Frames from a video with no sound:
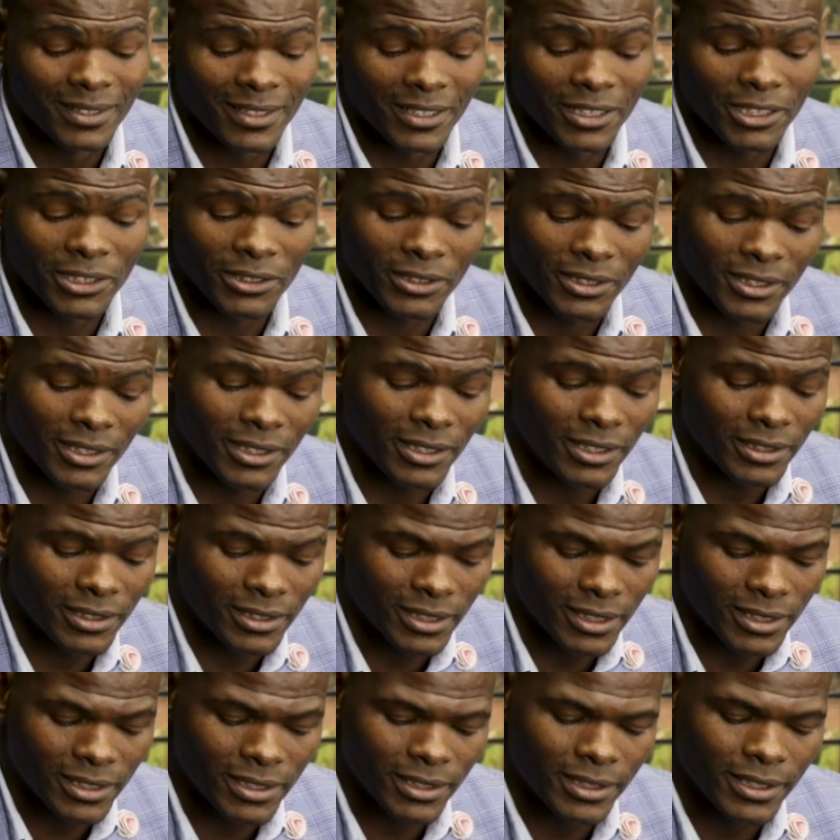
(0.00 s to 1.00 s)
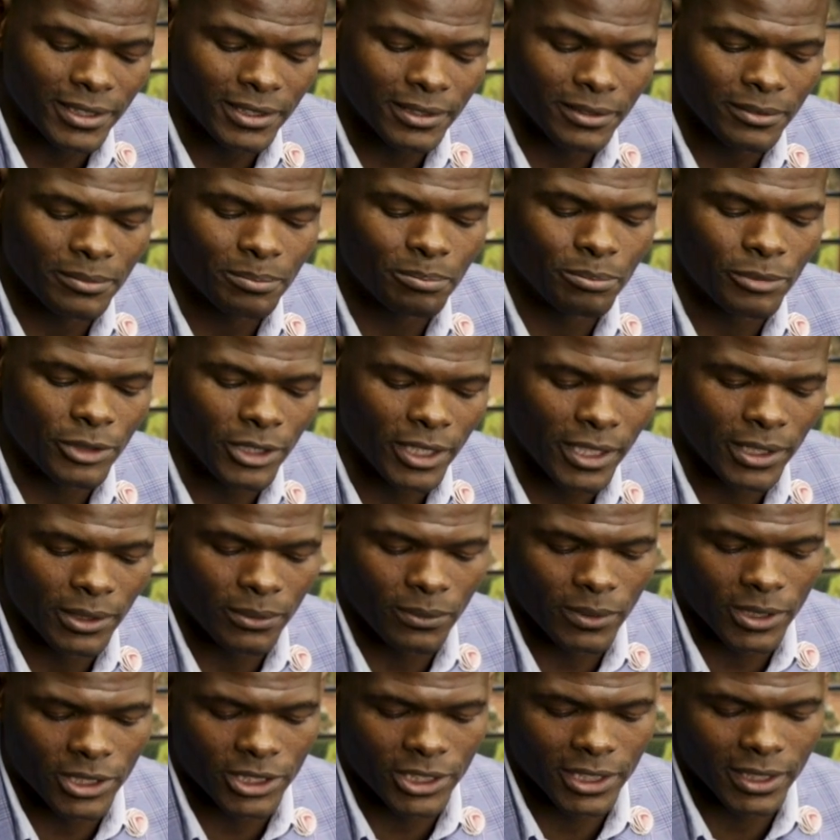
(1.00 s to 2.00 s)
Thank you. That's a brilliant
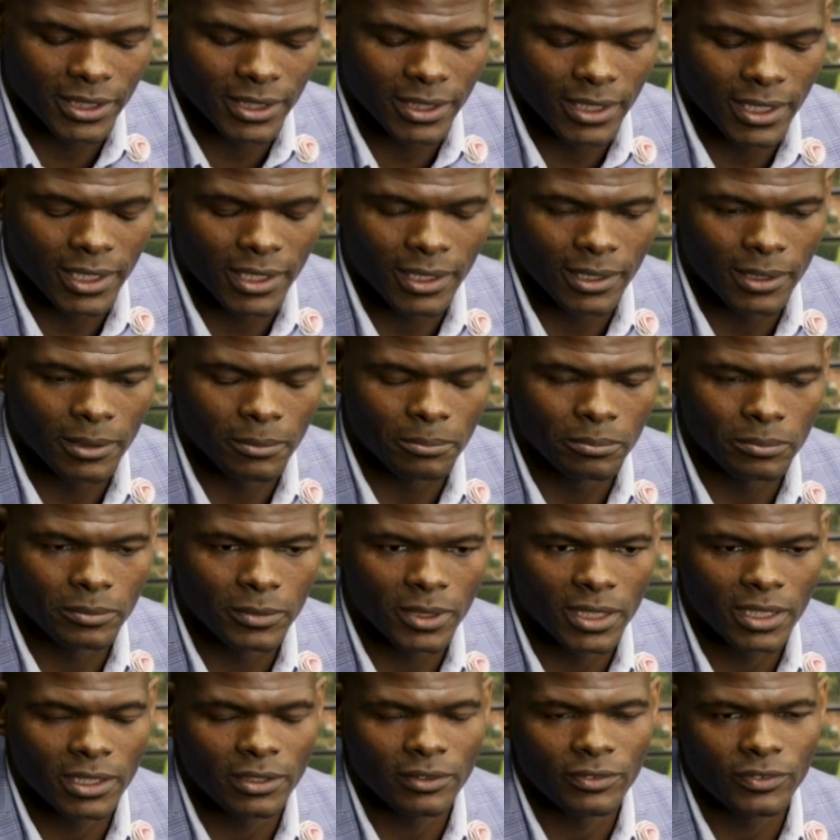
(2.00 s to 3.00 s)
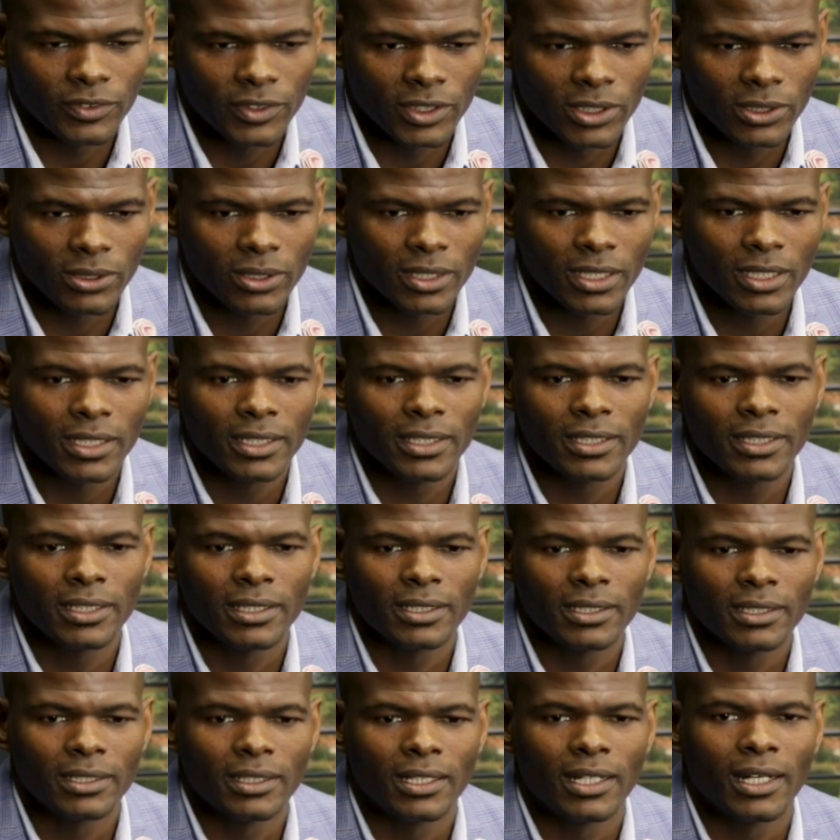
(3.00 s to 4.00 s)
question. If you look at
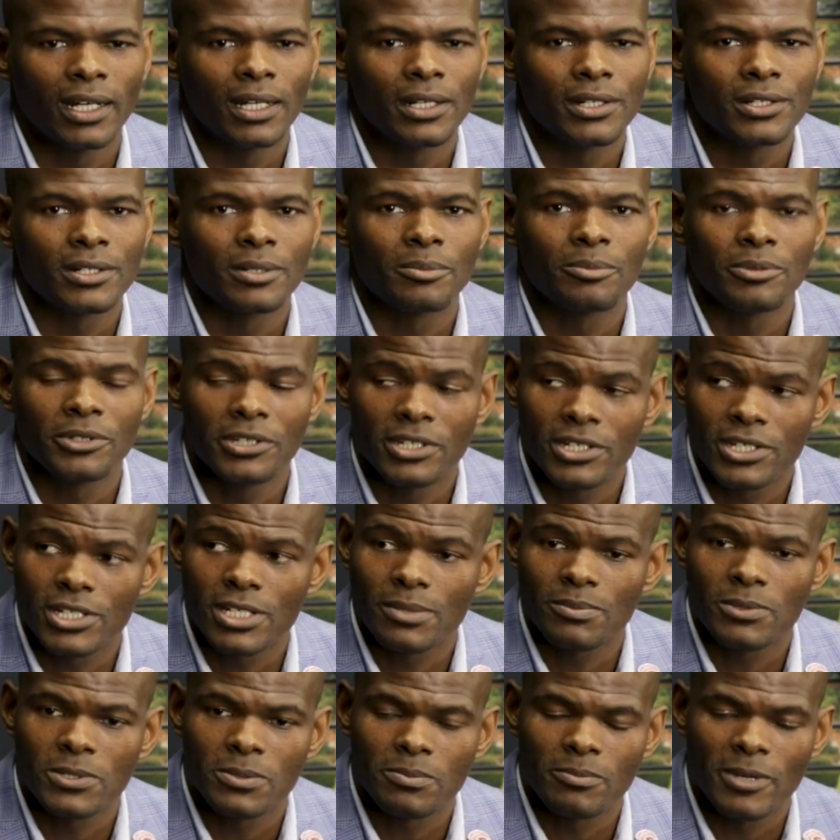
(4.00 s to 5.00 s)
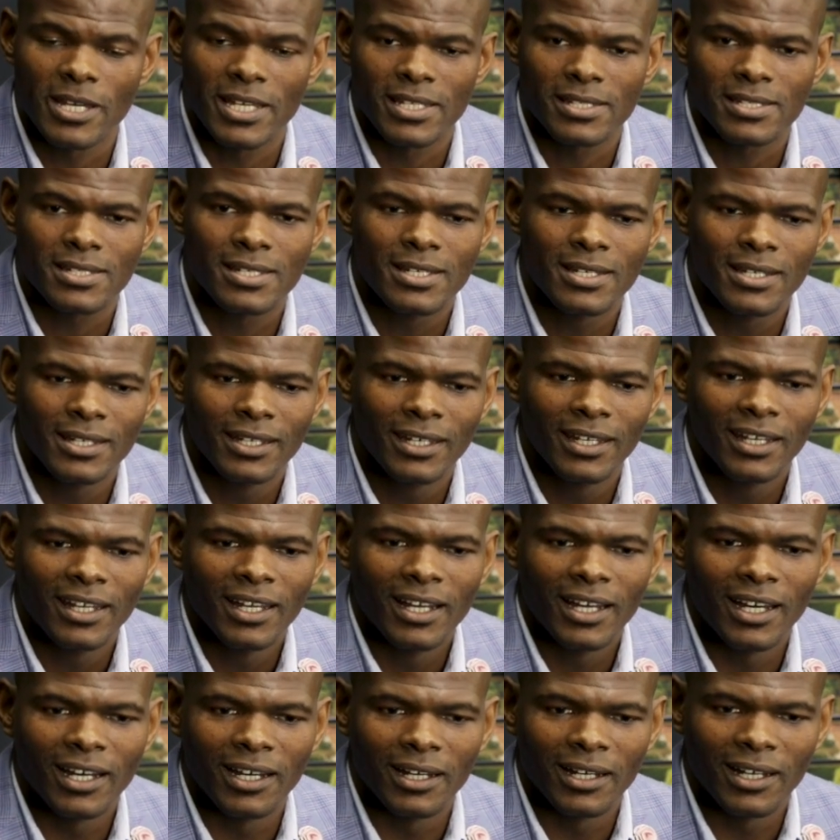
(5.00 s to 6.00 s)
the entrepreneurship space,
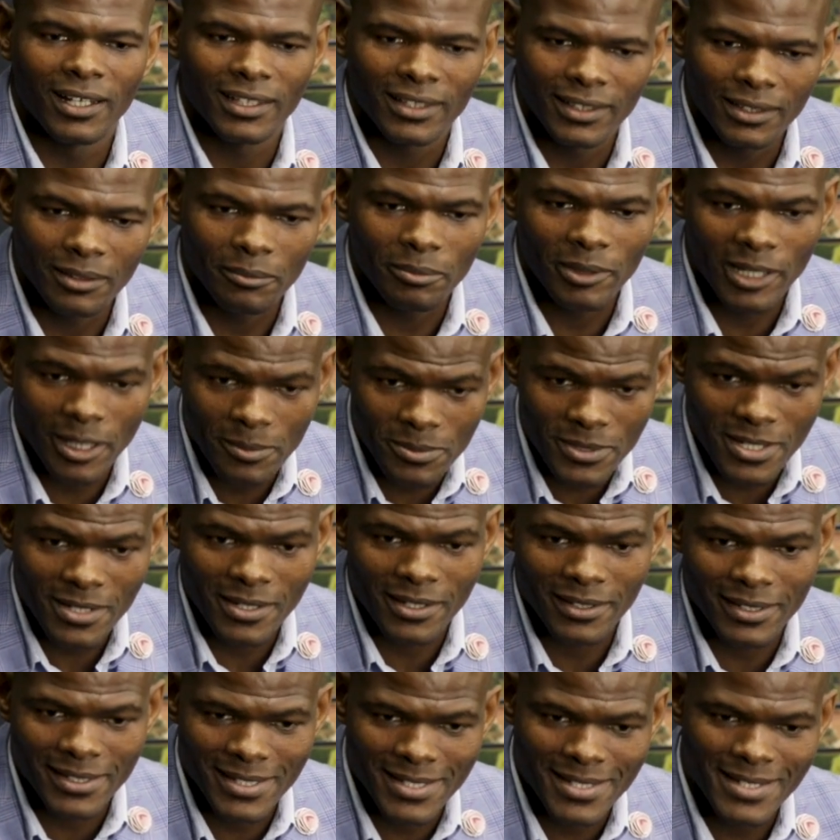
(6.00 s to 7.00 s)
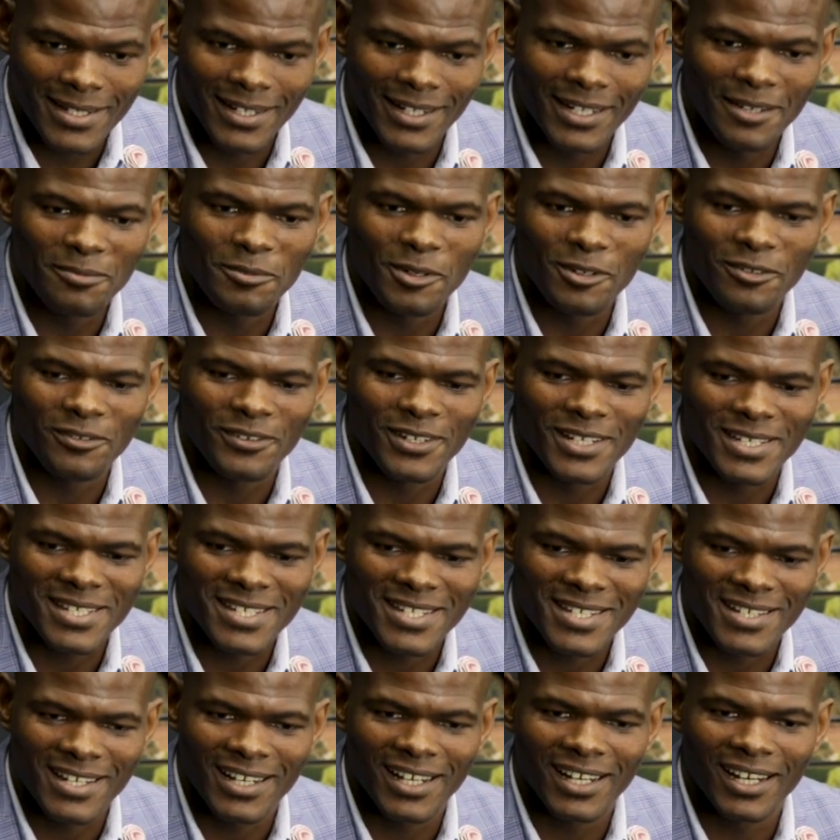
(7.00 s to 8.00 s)
I think perhaps a disclaimer
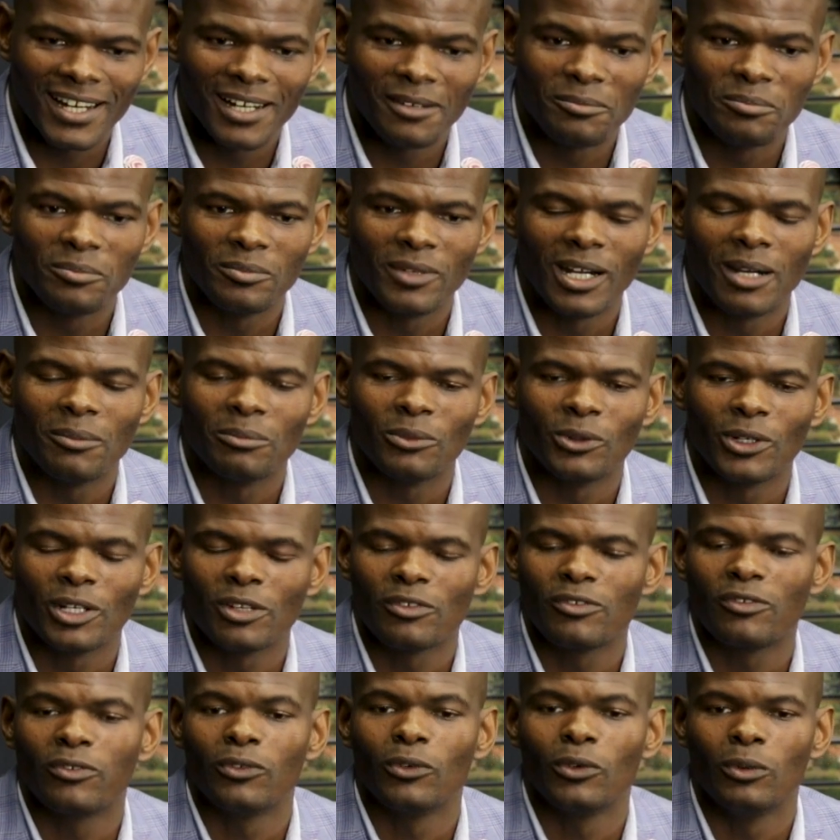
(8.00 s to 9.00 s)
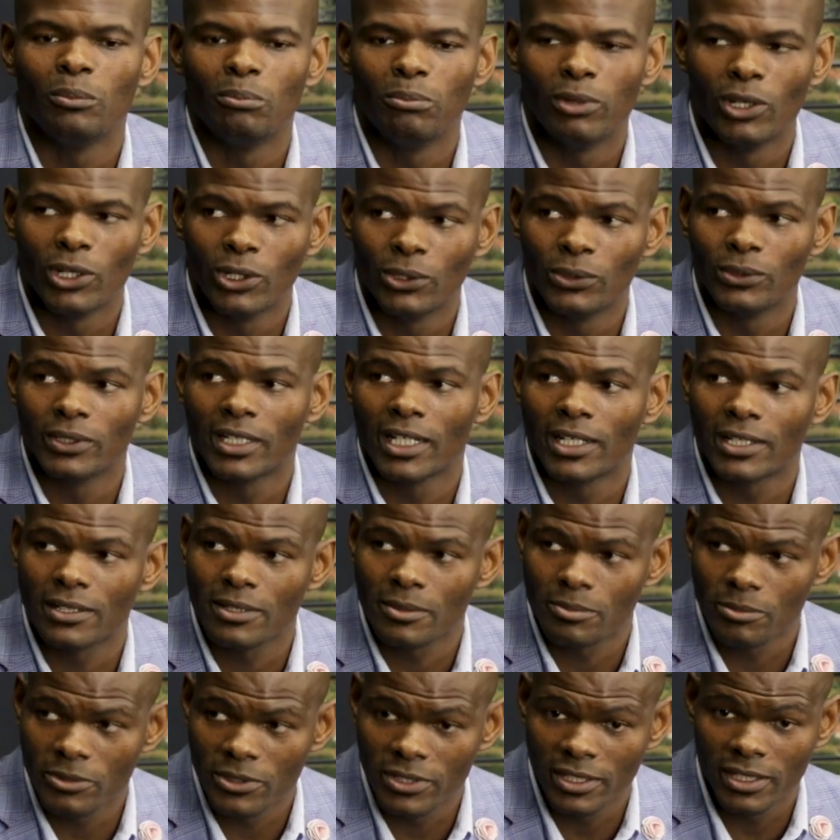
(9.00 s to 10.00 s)
first. I'm not a full-blown
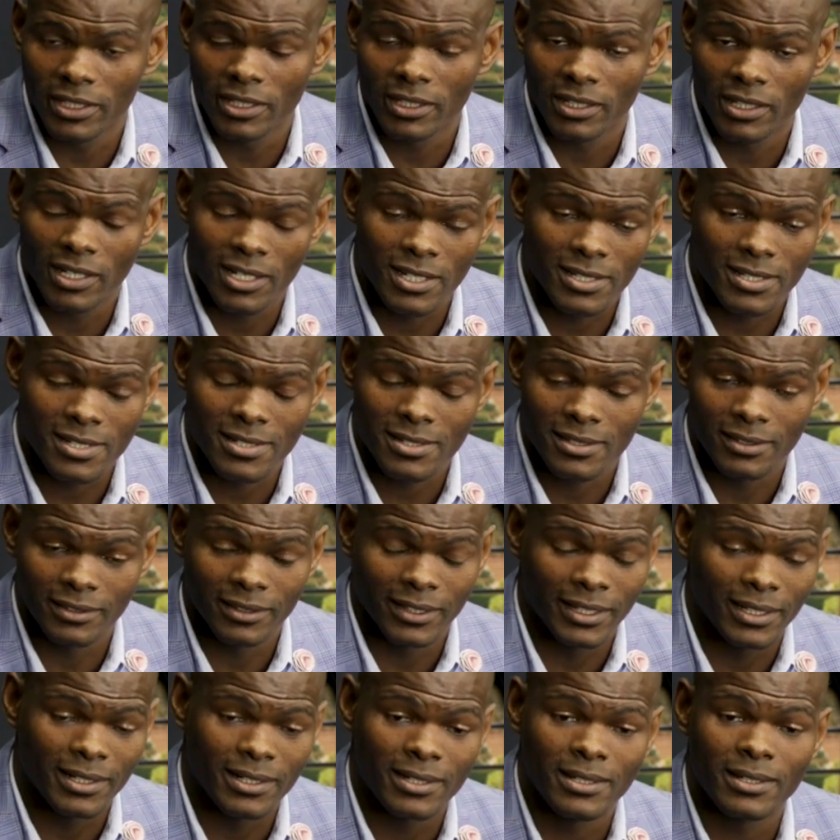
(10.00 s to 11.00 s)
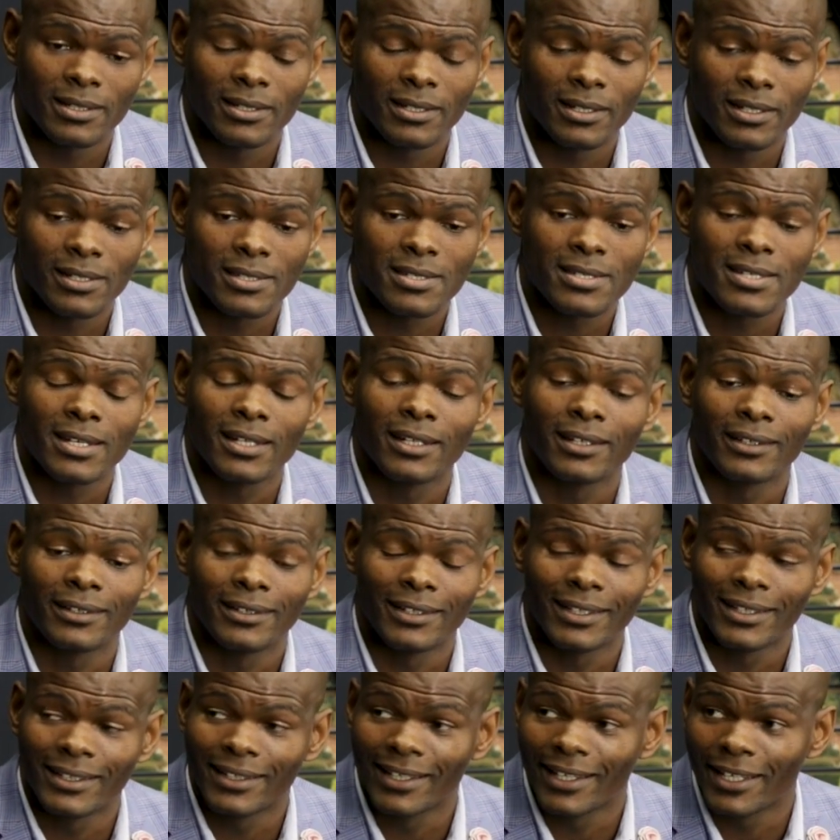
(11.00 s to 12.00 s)
entrepreneur. I still get a
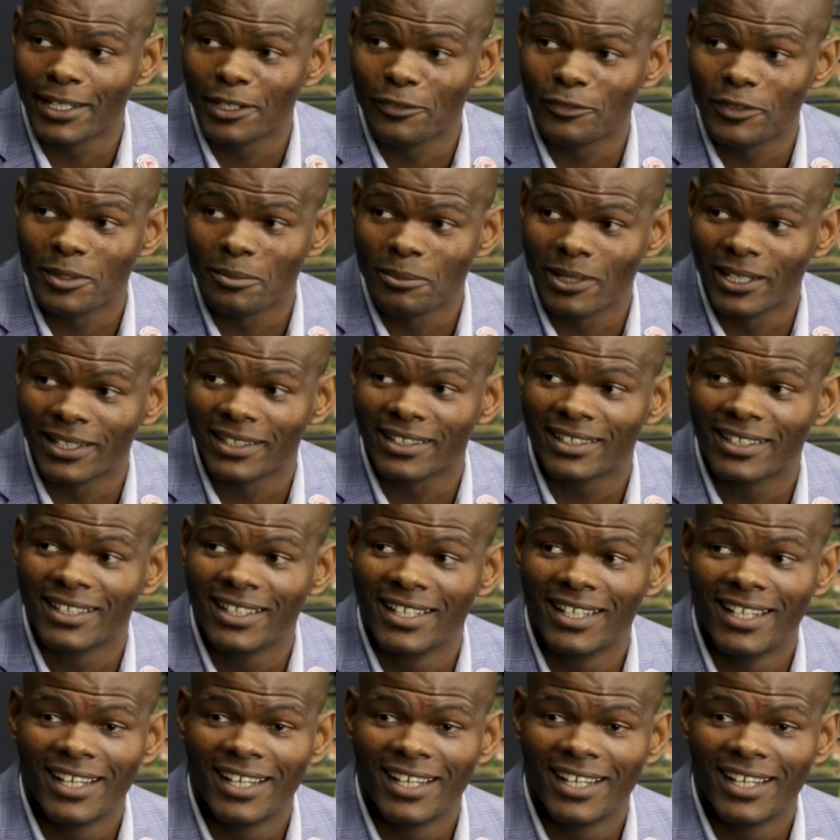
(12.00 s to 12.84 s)
salary at the end of the month.